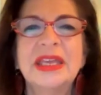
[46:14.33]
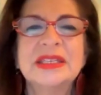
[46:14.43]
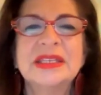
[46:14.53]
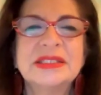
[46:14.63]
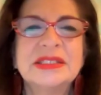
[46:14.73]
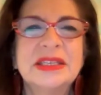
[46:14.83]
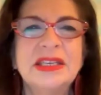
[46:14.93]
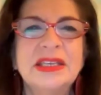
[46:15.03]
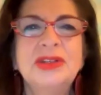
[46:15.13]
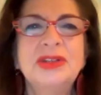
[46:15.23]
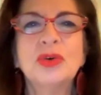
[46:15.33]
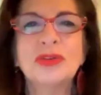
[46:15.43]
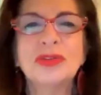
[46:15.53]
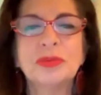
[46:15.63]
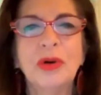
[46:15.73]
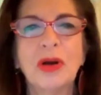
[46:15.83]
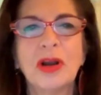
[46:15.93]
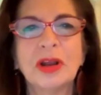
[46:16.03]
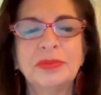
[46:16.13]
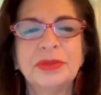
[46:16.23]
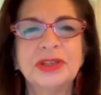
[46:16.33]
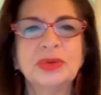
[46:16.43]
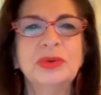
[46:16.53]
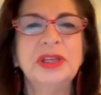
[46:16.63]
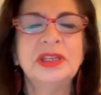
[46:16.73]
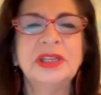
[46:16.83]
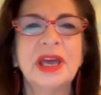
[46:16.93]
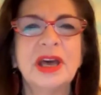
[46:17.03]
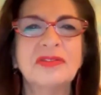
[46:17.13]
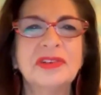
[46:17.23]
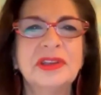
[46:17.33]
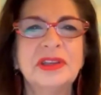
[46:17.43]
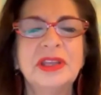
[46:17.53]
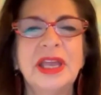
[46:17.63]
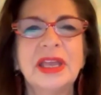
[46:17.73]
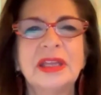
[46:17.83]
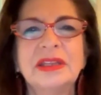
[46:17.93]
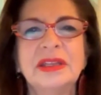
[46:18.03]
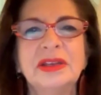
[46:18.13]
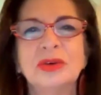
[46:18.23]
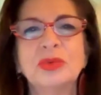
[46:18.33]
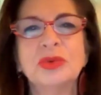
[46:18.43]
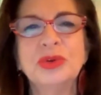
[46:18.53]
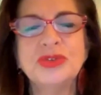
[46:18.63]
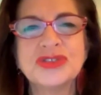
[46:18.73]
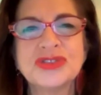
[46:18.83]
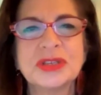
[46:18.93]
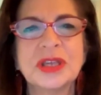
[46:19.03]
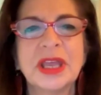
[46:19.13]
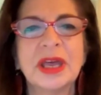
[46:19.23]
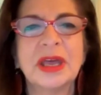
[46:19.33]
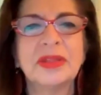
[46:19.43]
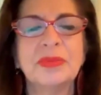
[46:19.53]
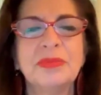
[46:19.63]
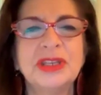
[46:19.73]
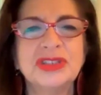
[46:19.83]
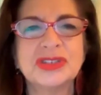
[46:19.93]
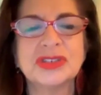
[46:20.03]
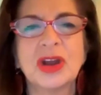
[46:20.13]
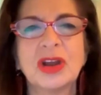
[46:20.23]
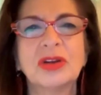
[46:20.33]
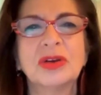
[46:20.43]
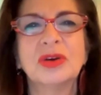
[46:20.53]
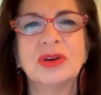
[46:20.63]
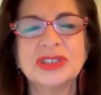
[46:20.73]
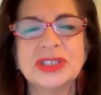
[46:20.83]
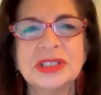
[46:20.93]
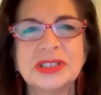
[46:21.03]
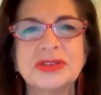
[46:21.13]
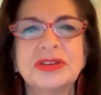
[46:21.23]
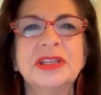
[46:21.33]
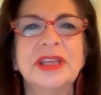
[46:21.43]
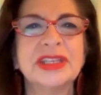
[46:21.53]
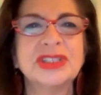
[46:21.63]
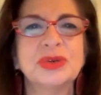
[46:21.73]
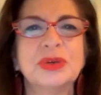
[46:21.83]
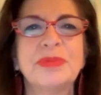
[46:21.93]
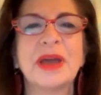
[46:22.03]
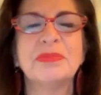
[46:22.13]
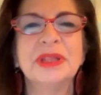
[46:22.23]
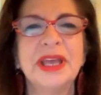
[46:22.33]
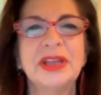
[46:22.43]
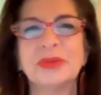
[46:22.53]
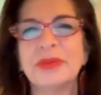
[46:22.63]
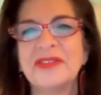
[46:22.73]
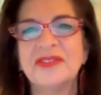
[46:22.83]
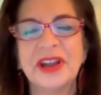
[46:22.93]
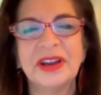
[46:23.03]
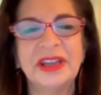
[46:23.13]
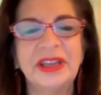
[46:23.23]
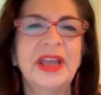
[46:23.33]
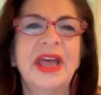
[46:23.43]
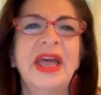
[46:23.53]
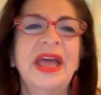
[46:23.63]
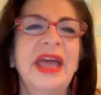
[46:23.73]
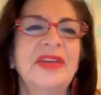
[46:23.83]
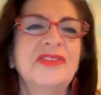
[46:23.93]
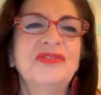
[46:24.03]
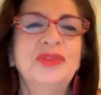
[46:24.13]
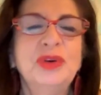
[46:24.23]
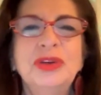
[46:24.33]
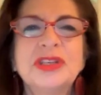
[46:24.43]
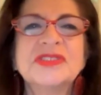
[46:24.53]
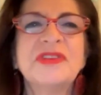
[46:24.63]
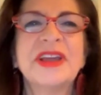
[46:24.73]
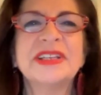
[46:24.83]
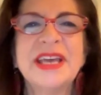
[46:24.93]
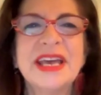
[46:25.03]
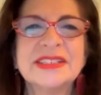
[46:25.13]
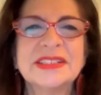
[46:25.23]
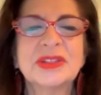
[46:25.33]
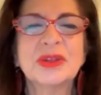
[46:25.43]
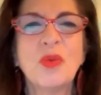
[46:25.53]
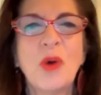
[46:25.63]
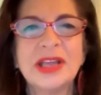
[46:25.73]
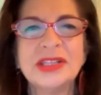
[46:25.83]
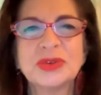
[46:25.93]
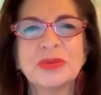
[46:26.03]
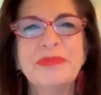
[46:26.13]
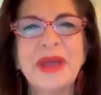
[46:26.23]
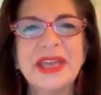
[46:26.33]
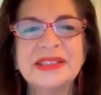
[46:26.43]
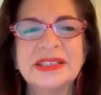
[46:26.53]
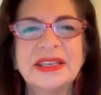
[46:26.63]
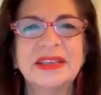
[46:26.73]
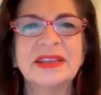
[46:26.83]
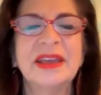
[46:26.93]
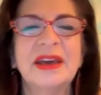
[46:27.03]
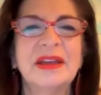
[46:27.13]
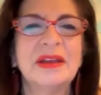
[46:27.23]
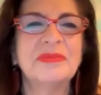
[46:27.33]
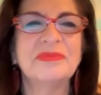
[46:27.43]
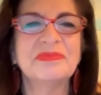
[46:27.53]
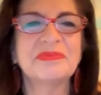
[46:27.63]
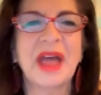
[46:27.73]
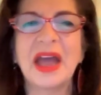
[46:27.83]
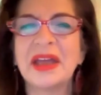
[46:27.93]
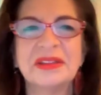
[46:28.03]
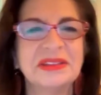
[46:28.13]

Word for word: is the northern part between Calvi and Île Rousse. Uh, the beaches are gorgeous. You can get to it by plane or by ferry the food is fantastic. The wines are amazing. Um, uh,